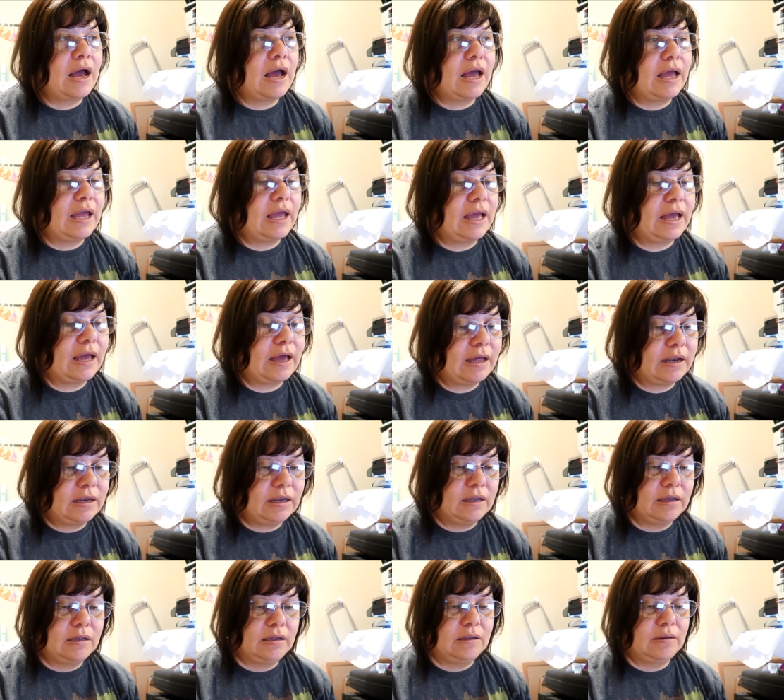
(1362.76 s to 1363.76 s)
I
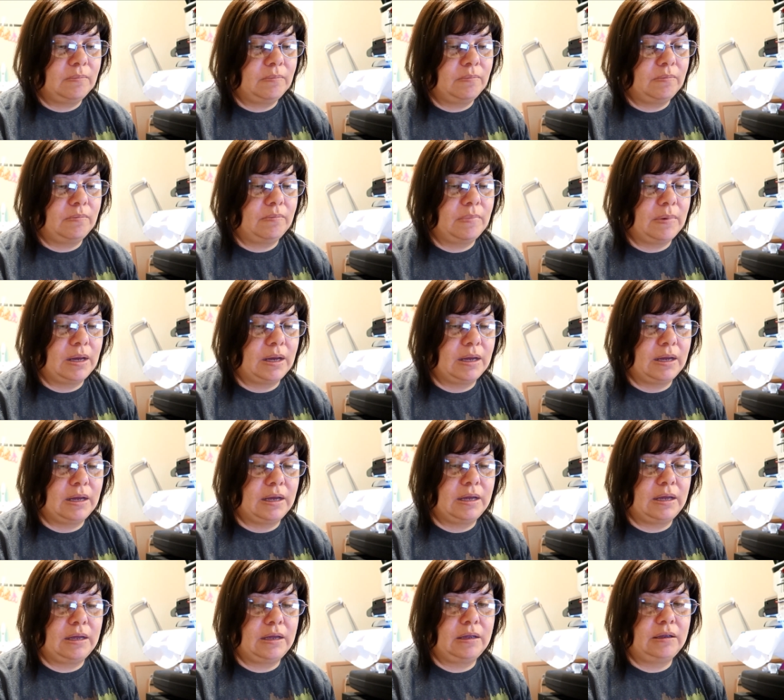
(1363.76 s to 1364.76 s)
had
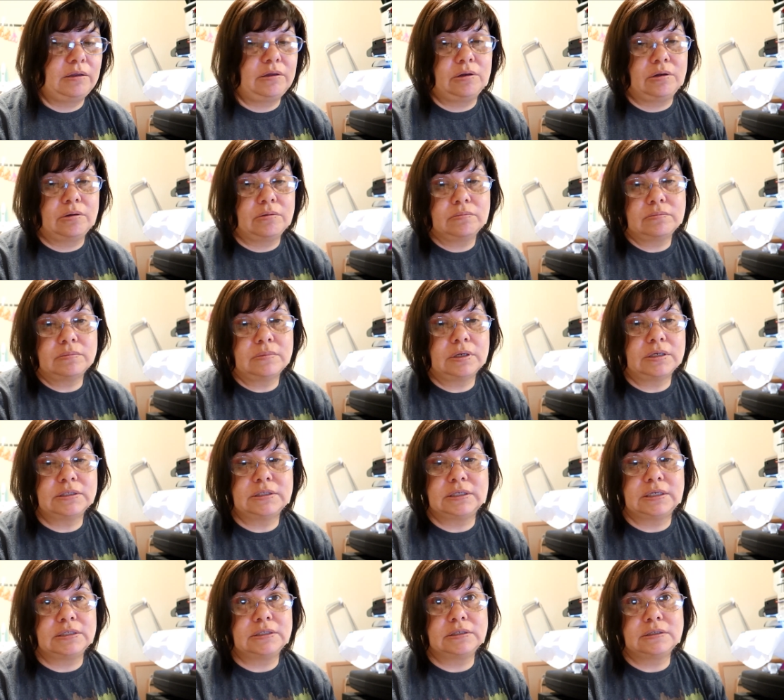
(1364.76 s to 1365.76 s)
my, you know, a
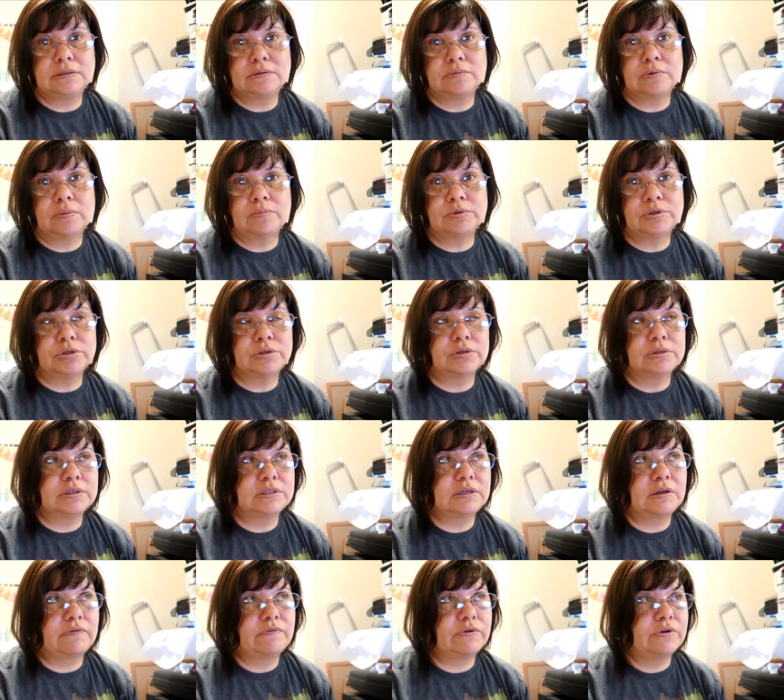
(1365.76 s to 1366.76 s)
cyst rupture
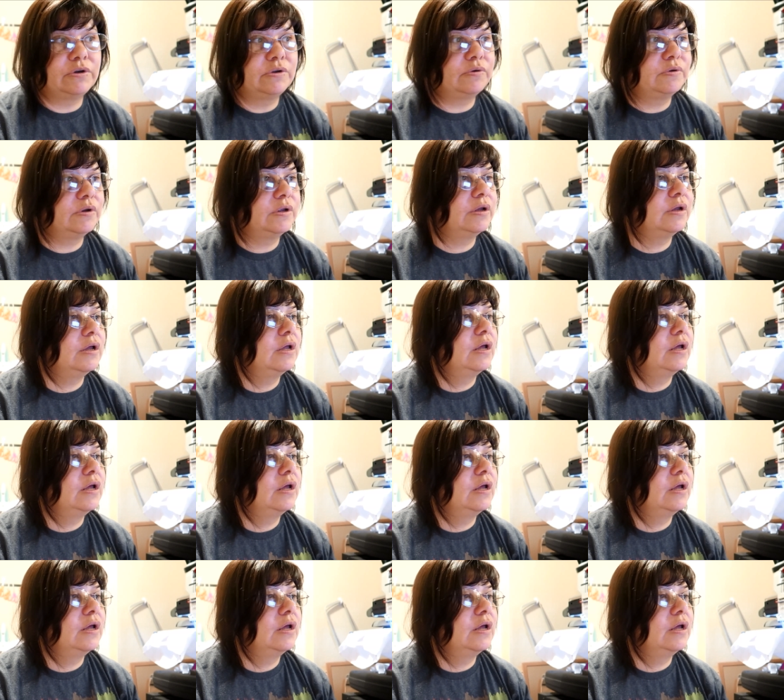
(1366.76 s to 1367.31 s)
this afternoon.